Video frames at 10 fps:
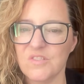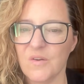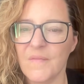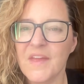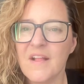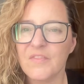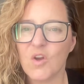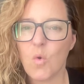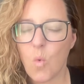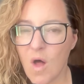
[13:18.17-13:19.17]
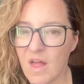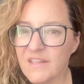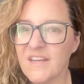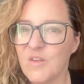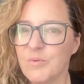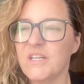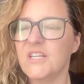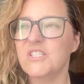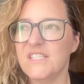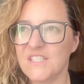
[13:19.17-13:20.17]
So the quality of the
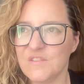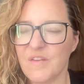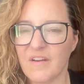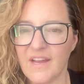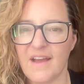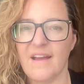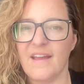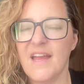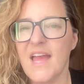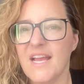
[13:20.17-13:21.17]
productions is very high.